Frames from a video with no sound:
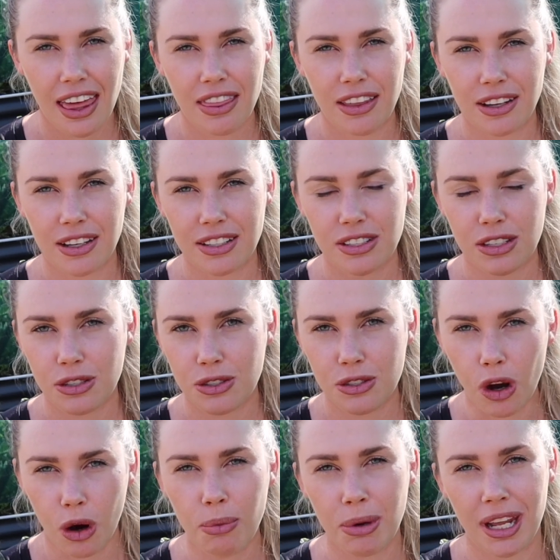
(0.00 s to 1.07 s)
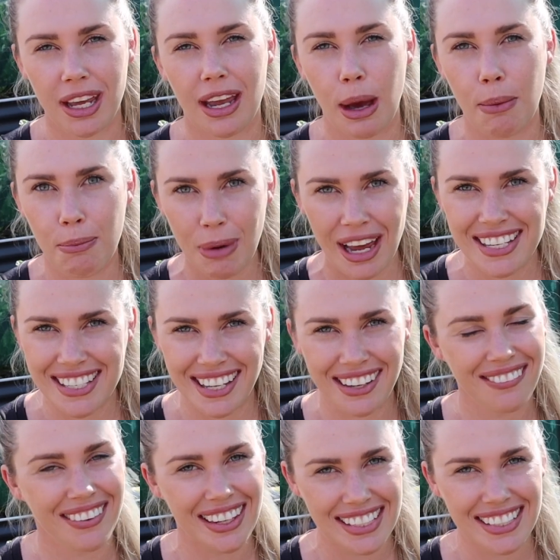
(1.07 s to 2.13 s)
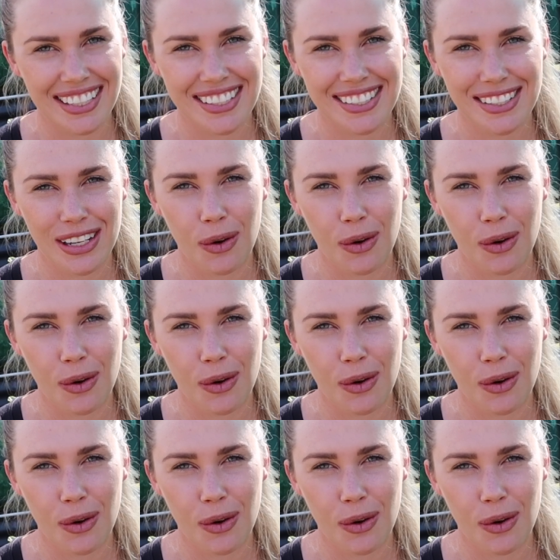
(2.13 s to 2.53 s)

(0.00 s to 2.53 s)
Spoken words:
There's so many amazing reasons